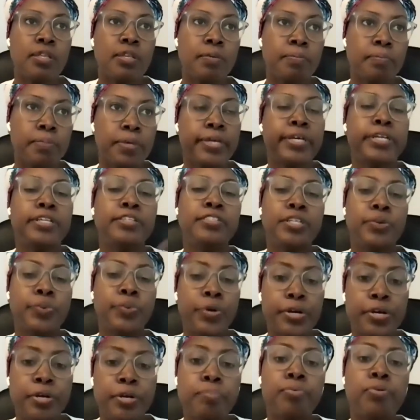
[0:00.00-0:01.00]
because they
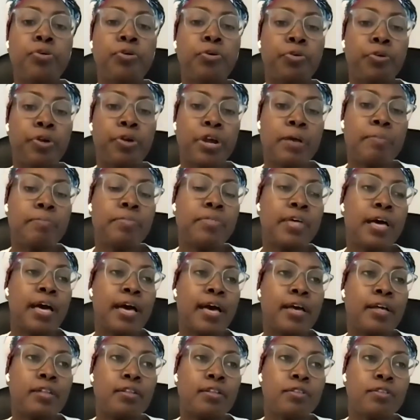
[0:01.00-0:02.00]
were in a program
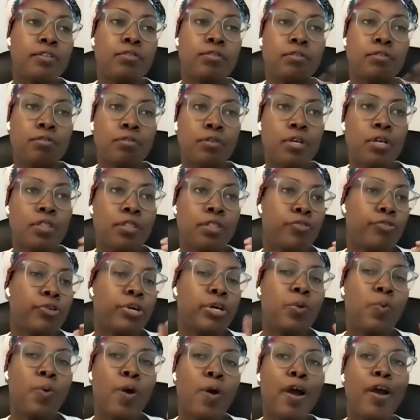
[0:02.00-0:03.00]
that either
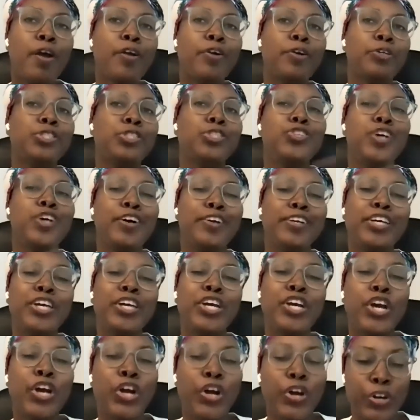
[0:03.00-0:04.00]
required or
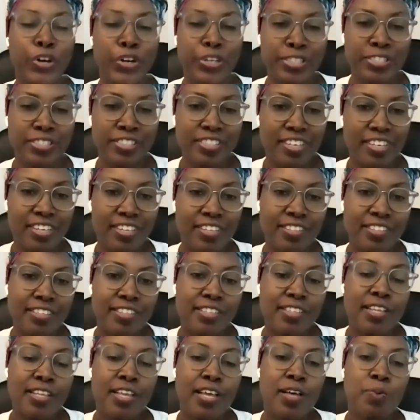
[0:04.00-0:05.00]
strongly encouraged it
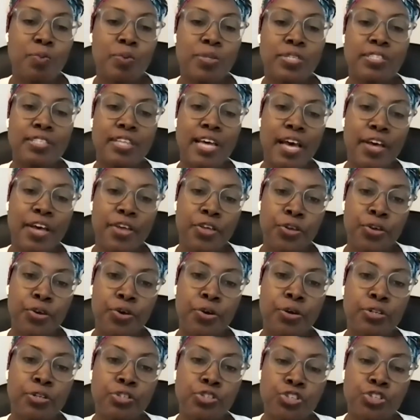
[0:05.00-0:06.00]
was that
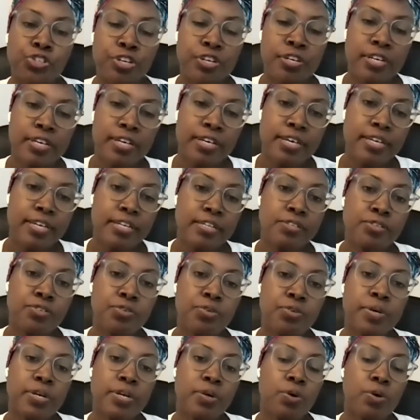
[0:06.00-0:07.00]
your journey
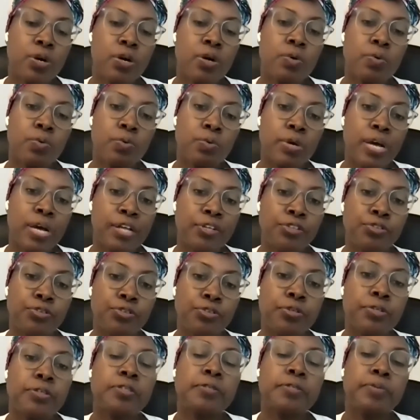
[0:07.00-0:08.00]
into it or had
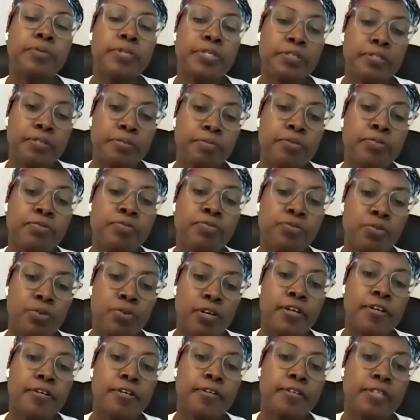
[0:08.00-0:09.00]
you experienced it
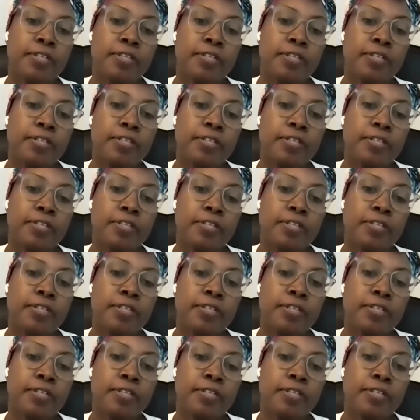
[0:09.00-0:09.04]
before